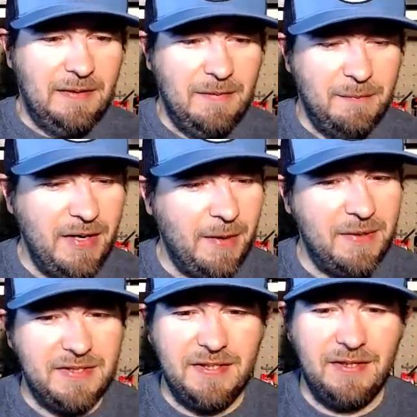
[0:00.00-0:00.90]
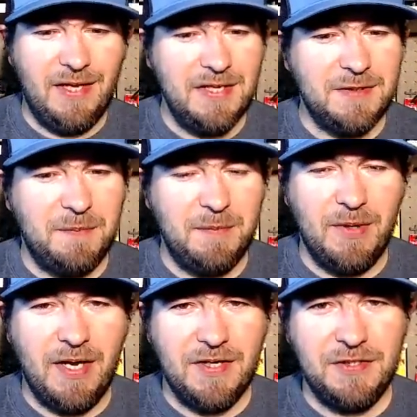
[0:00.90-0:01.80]
Man, I've been seeing lots of people
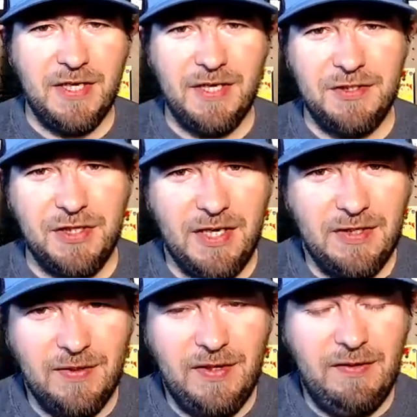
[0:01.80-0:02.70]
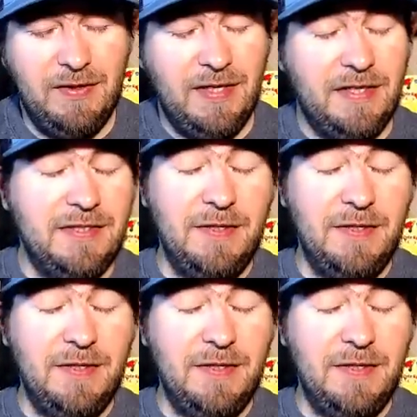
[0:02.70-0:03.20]
hashtag Jaint lately. I tell you